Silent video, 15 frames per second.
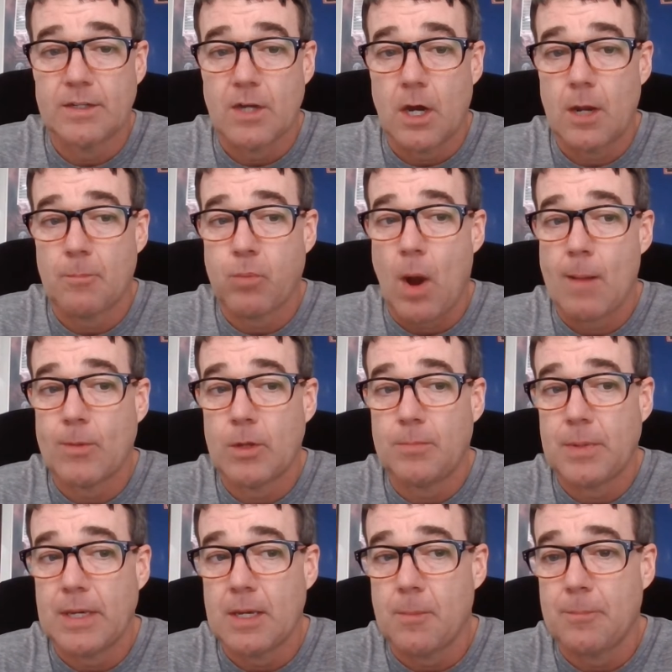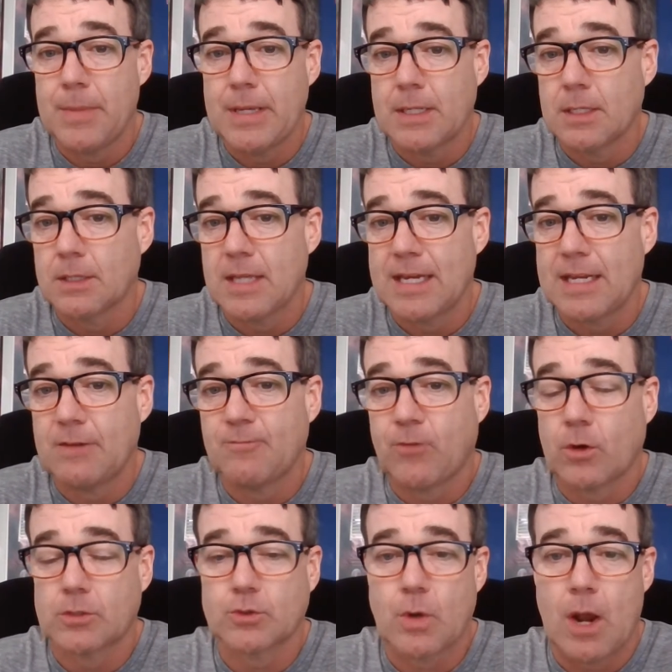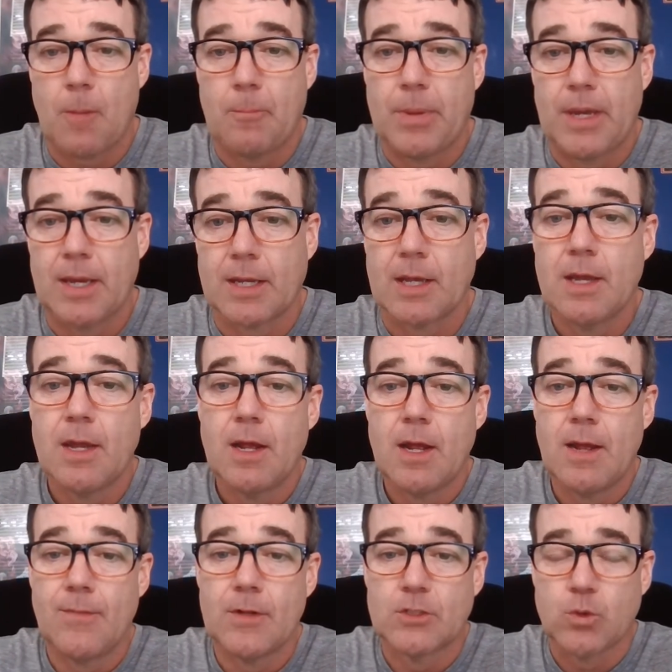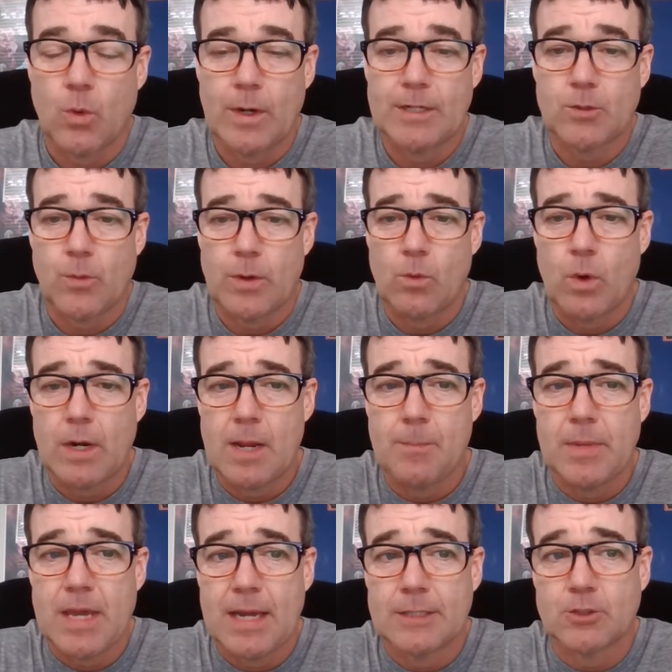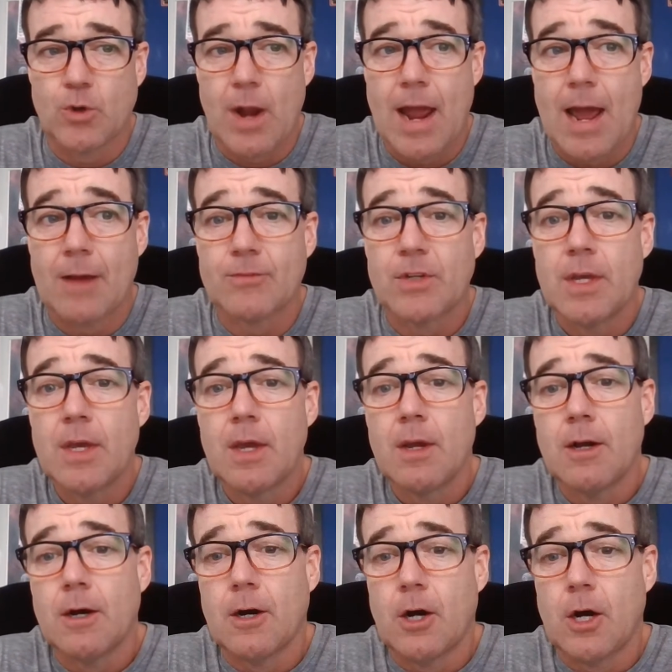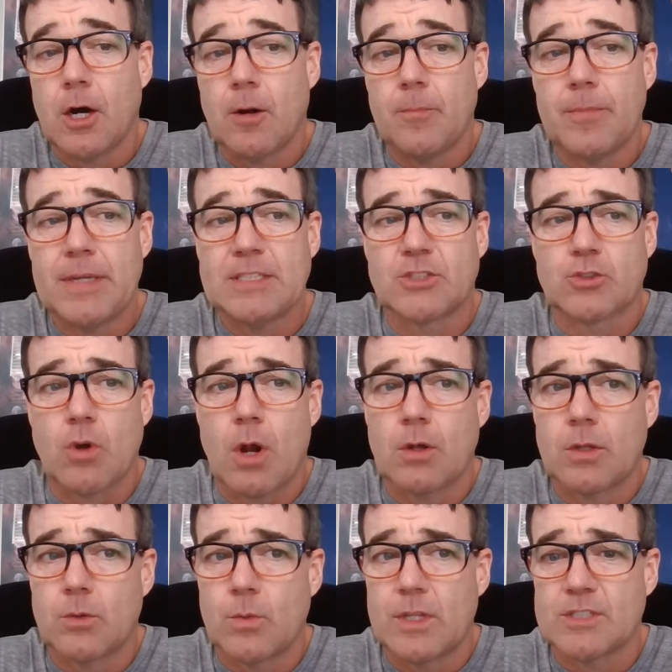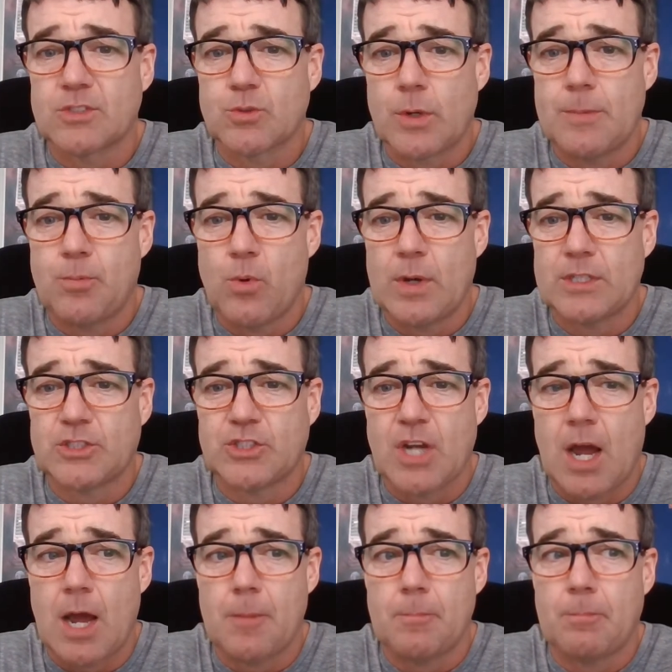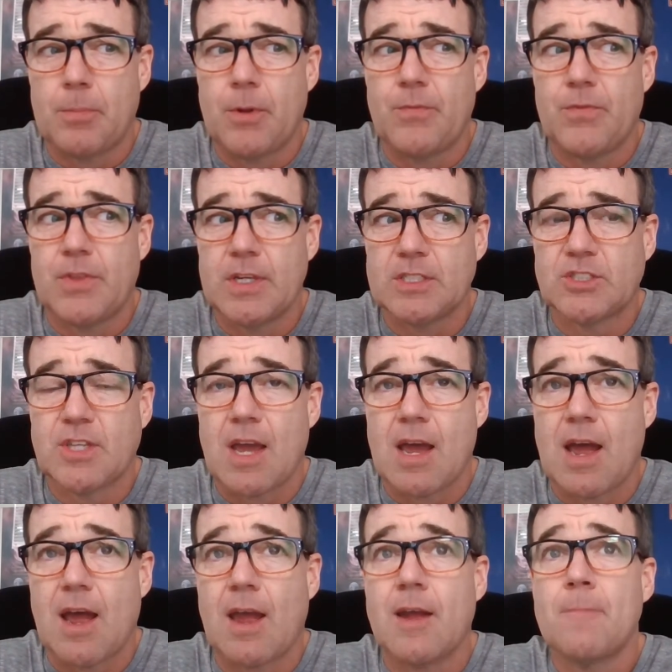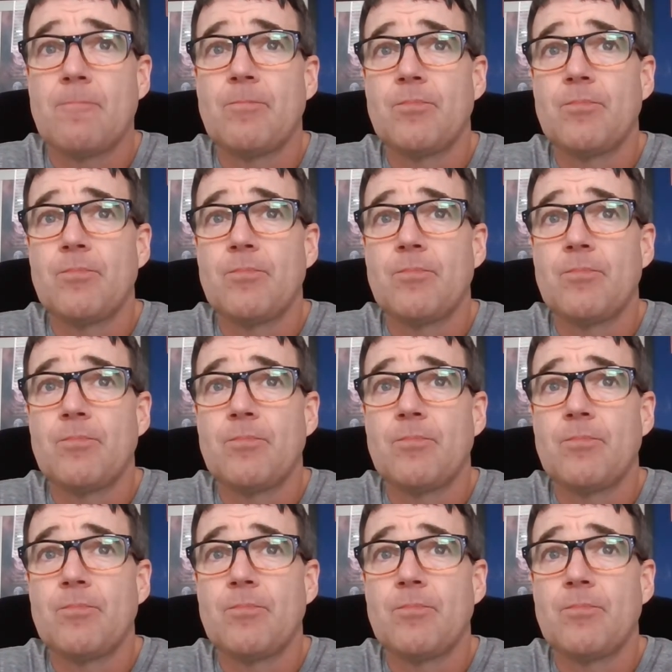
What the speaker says: and done, probably be a mid to late first round pick in the 2021 NBA draft. He's struggling with his 3-point shot, but this guy